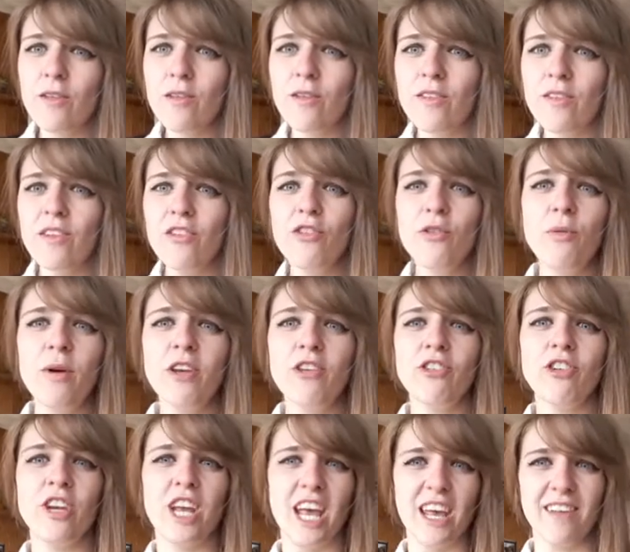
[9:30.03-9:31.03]

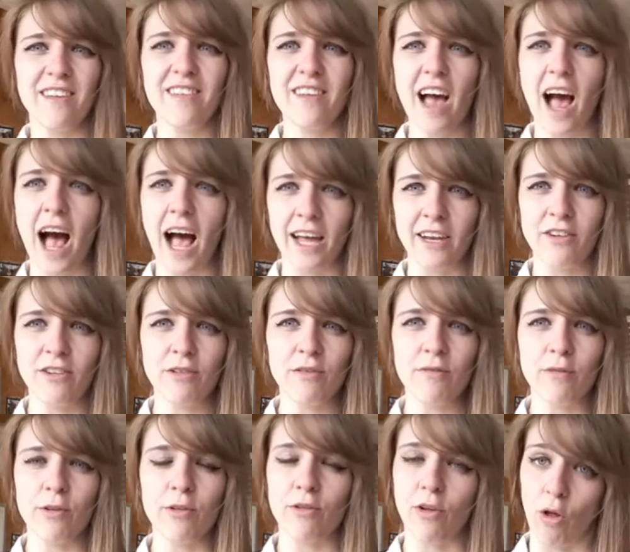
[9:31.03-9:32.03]
situation is kind of
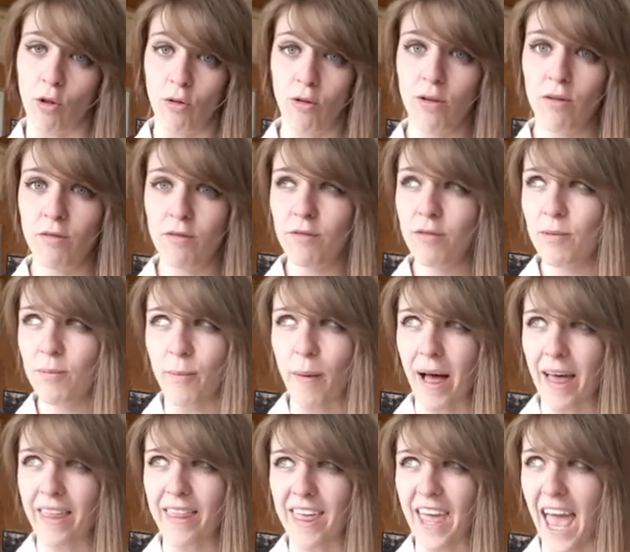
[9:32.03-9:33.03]
resolved
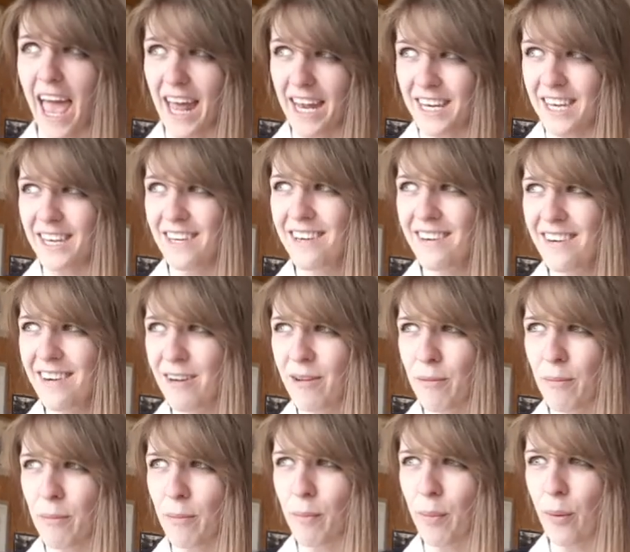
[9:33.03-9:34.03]
by the end,
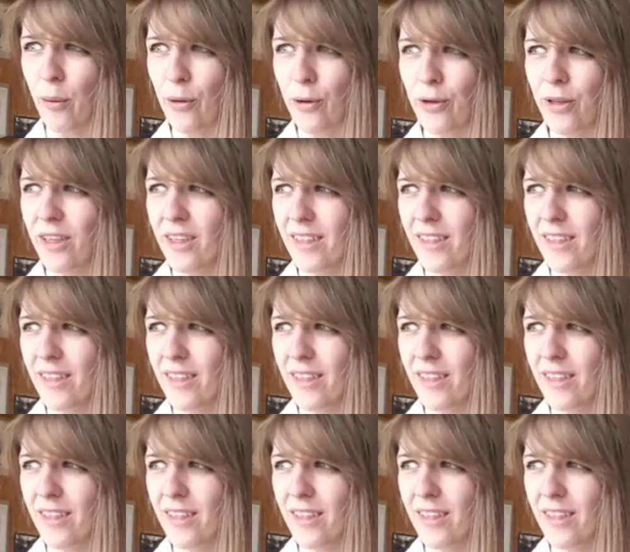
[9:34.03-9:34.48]
but